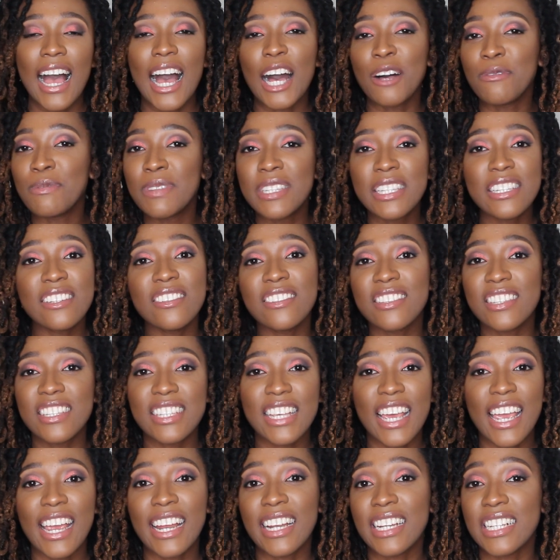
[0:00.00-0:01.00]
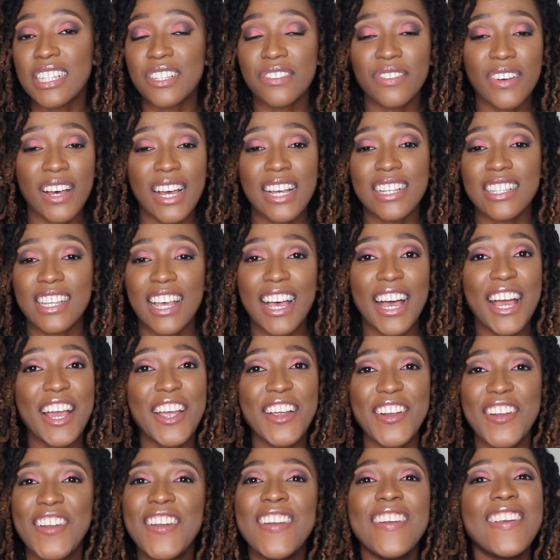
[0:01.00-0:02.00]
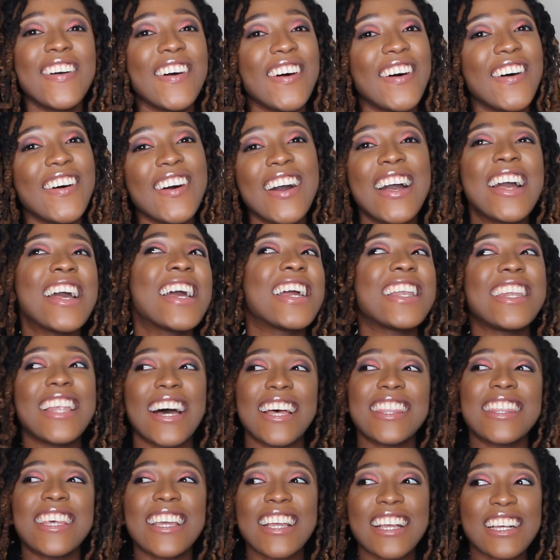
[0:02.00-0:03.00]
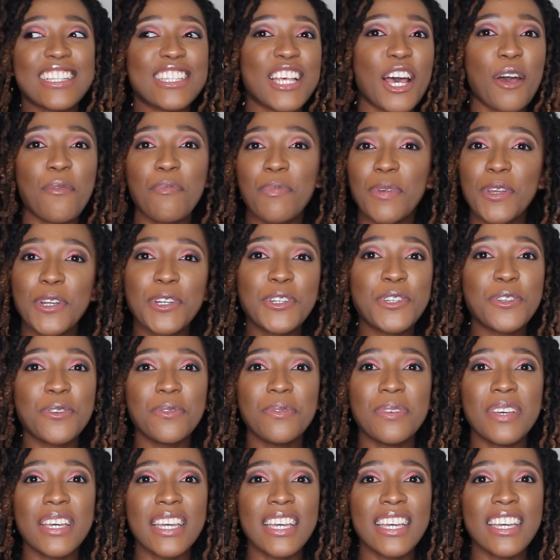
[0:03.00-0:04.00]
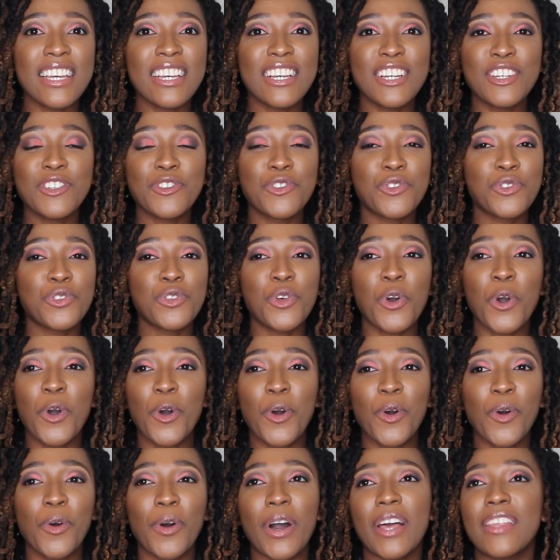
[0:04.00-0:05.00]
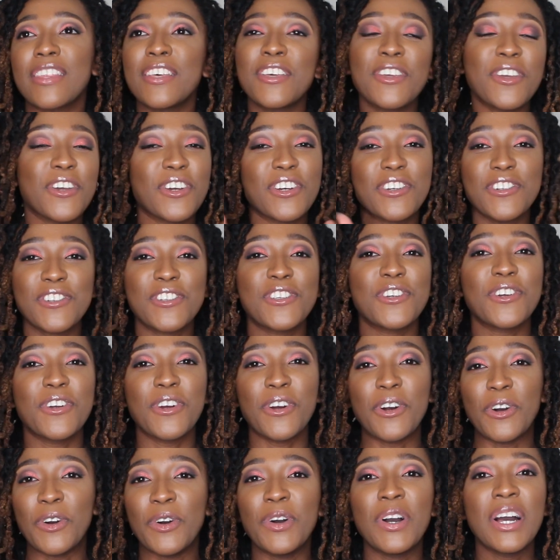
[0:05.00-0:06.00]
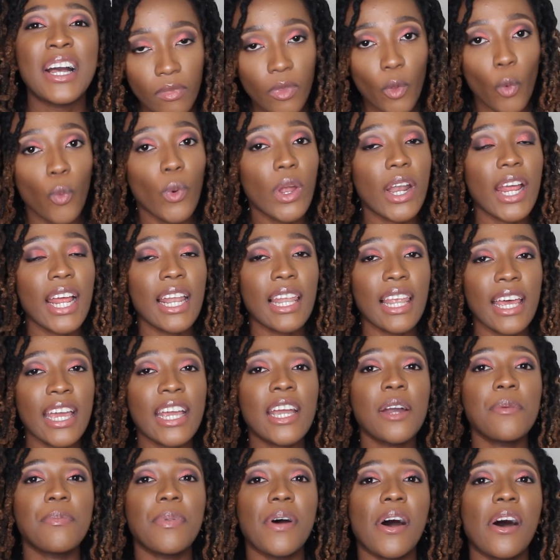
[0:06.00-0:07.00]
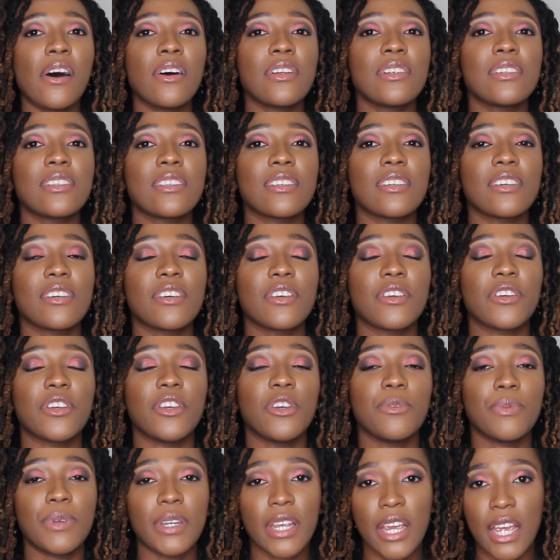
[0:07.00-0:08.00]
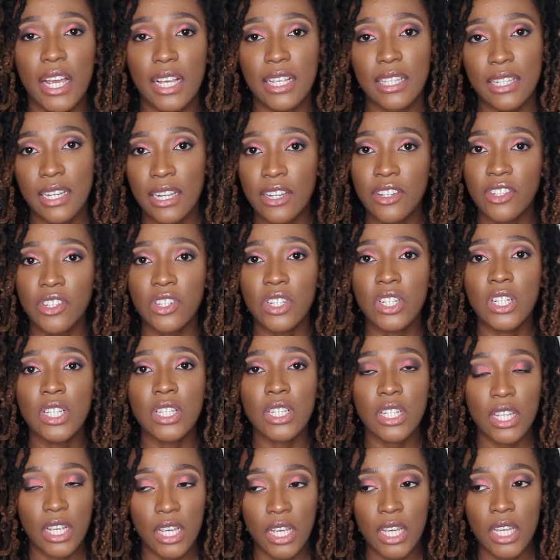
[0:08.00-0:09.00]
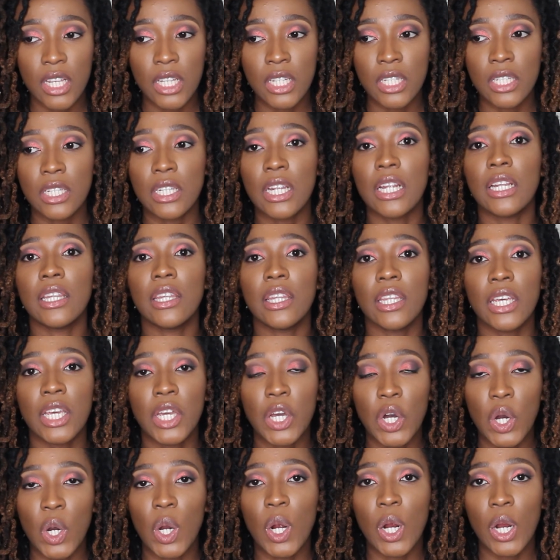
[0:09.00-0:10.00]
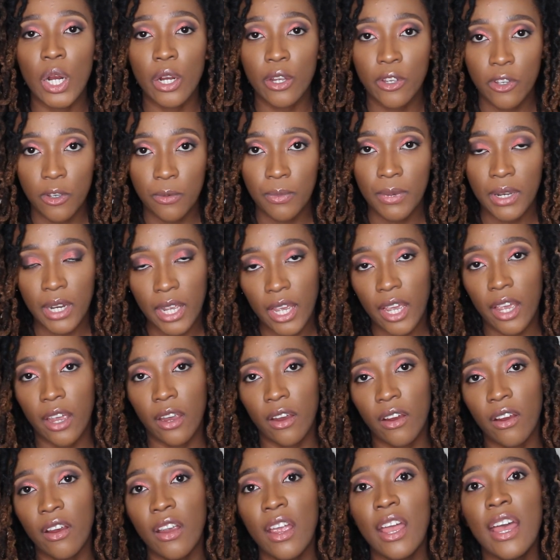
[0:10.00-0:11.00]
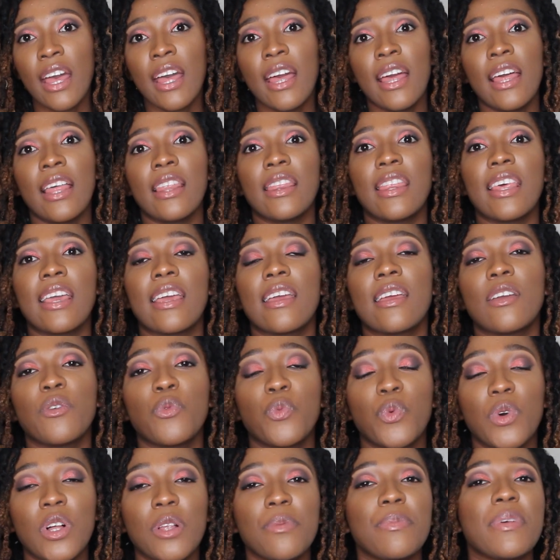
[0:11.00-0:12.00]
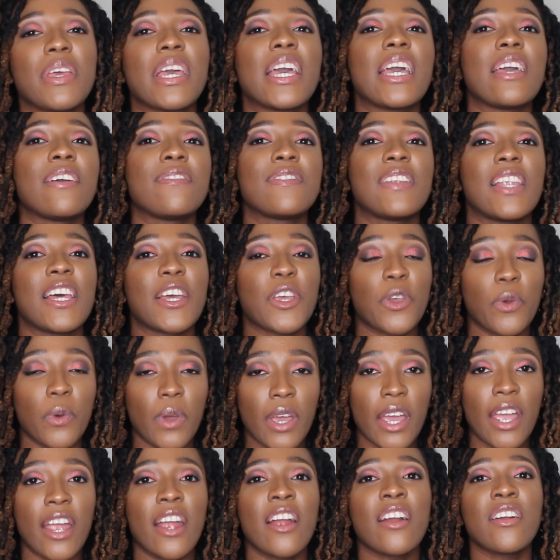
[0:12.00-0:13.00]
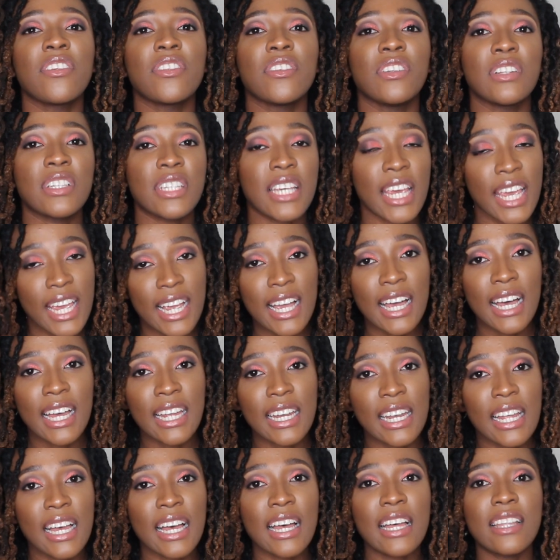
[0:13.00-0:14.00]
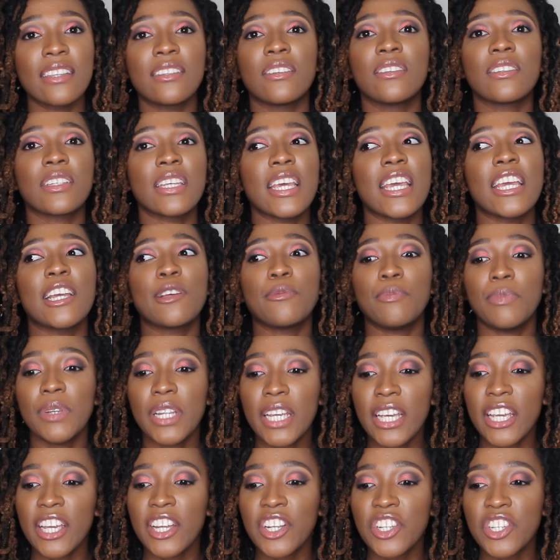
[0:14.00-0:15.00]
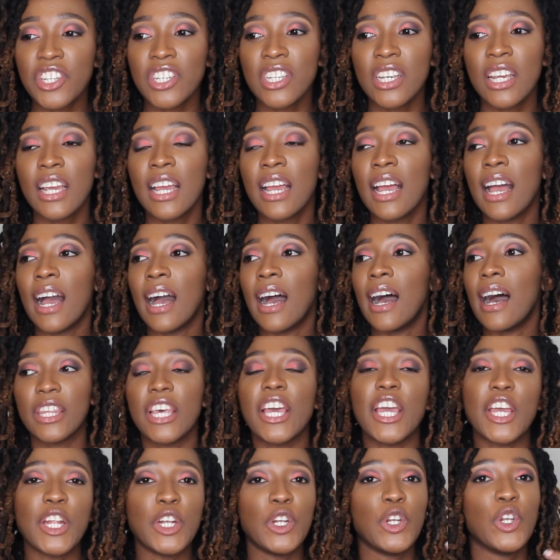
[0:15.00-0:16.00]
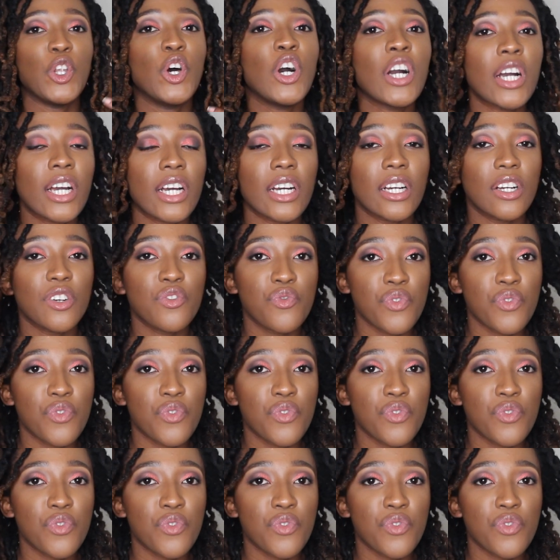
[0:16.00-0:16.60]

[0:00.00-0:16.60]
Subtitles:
I'm still sane as far as I know. Nothing has happened to me, so I think you're good to go. What I like about human hair extensions is that they are human hair. They will behave like your hair. They'll take color, they'll take bleach, they look